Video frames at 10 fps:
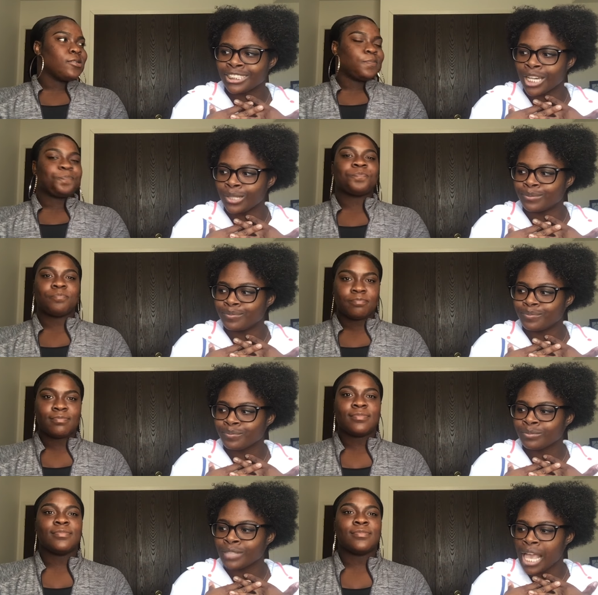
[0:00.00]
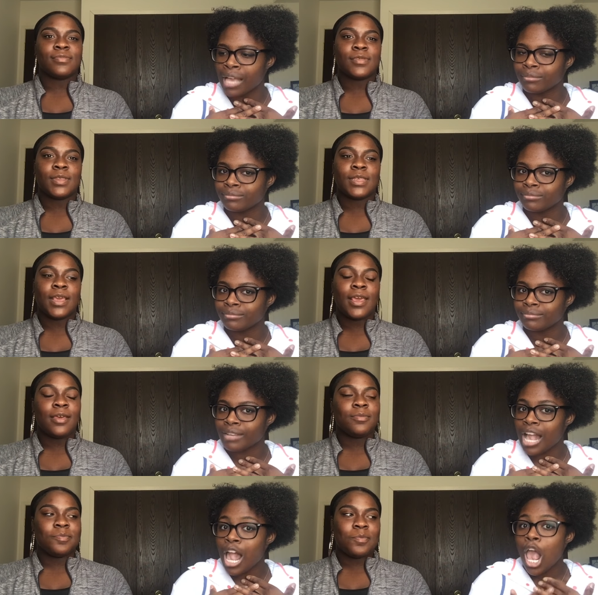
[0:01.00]
Speaker 1: So, yeah. yeah.
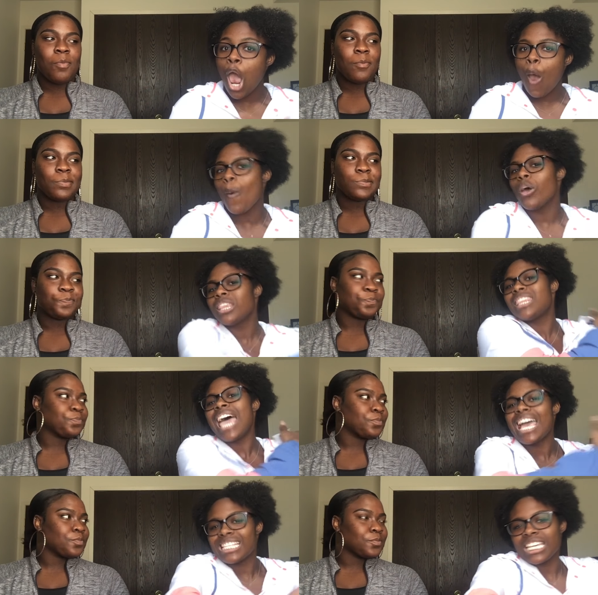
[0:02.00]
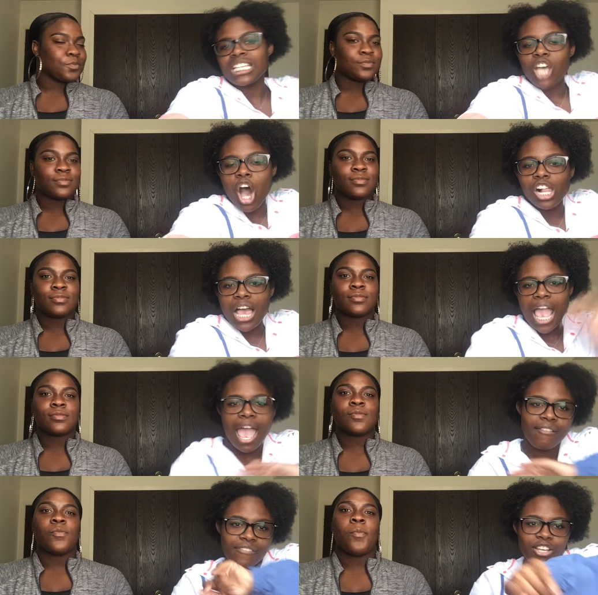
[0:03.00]
Well, that is all I
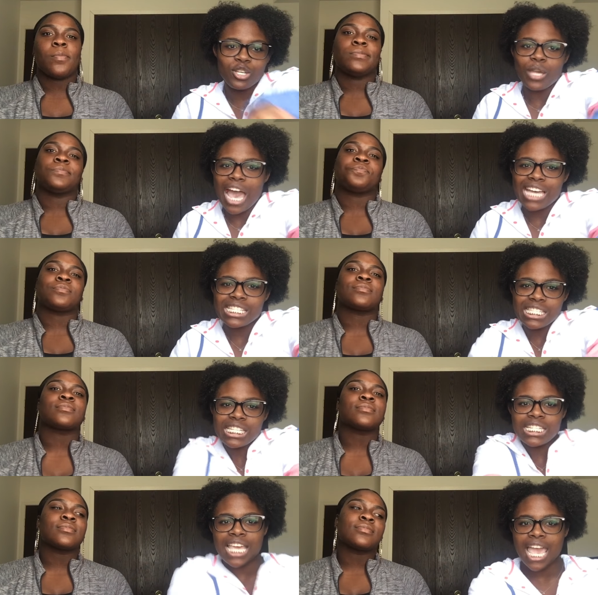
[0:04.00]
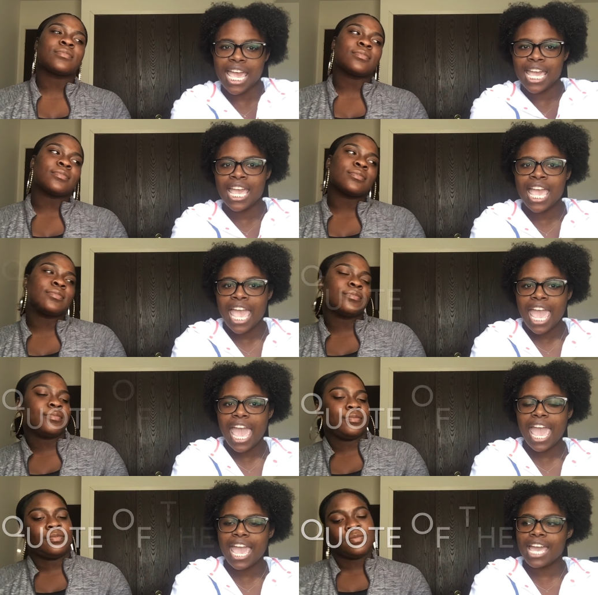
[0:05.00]
have for you guys today.
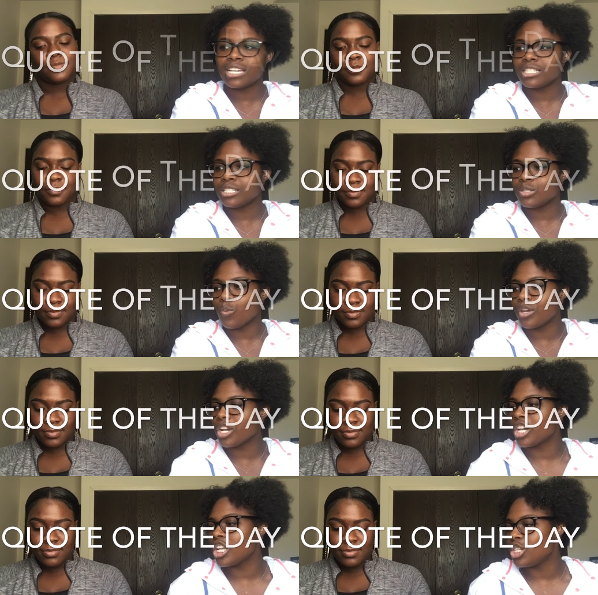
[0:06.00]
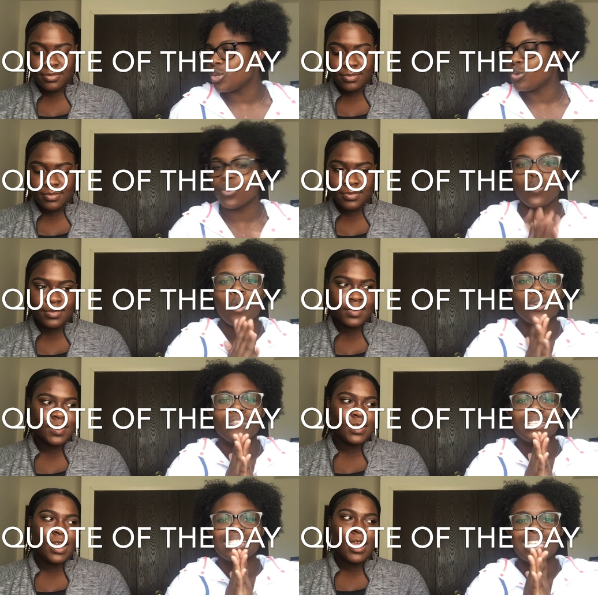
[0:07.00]
Mm-hmm. And we're going to do the quote
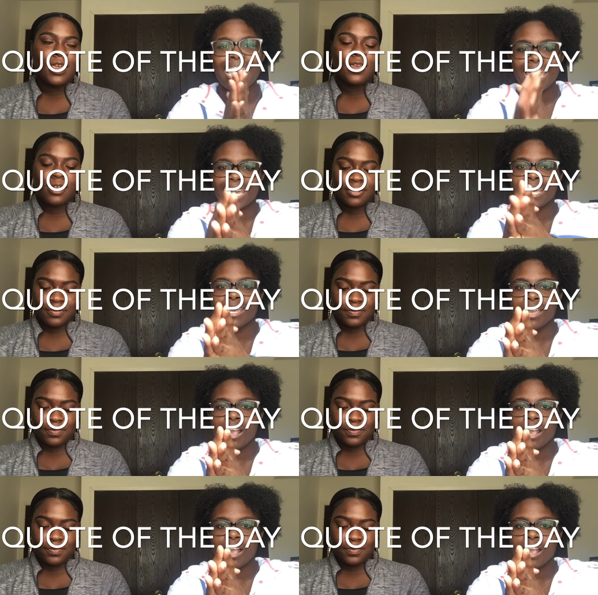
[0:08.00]
of the day.